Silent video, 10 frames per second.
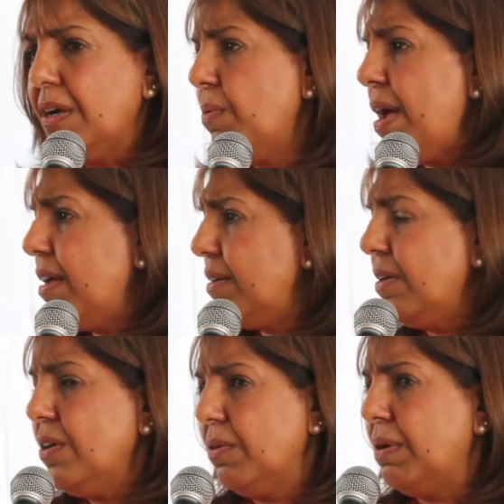Well,
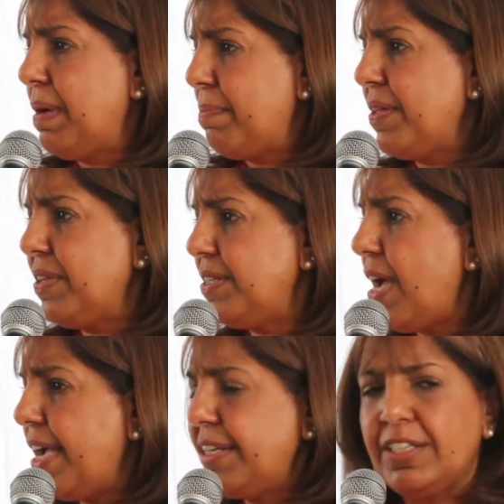when my mother
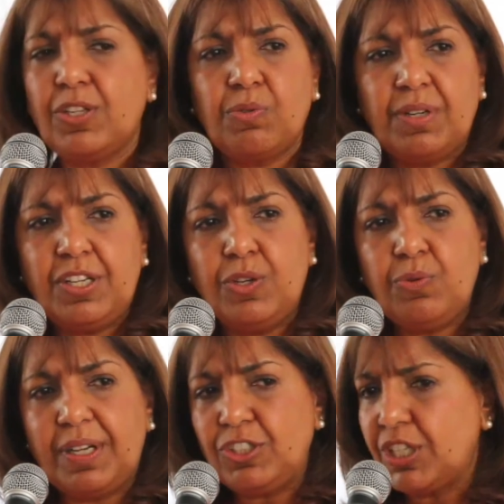died, it's only
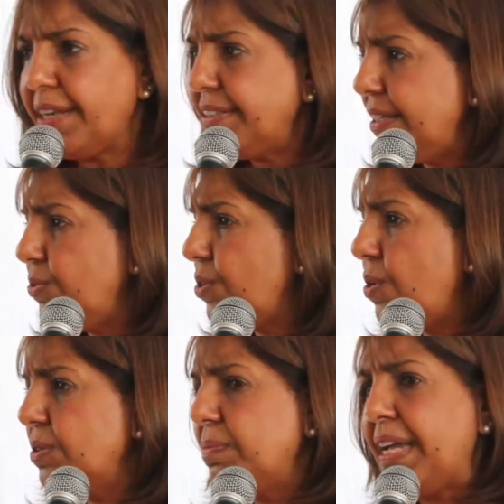you and Shanti who
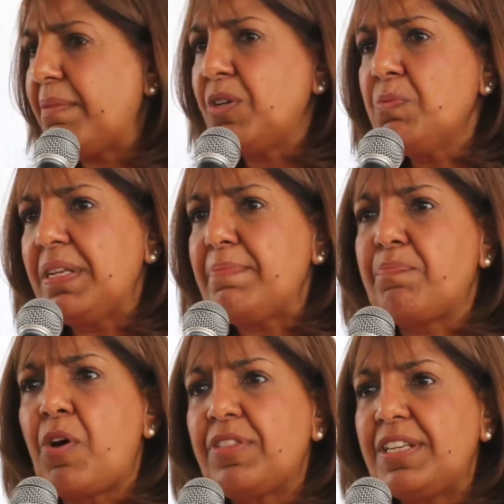called me up. Nobody
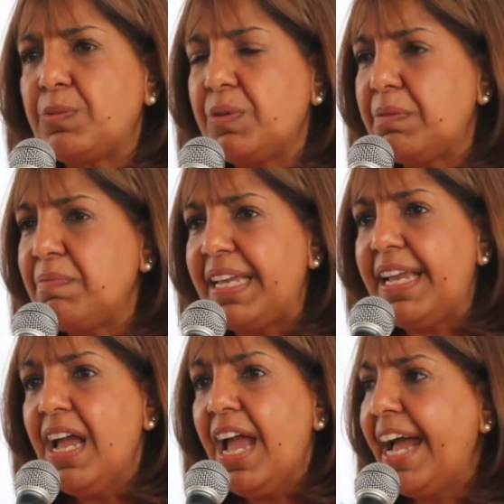bothers with me.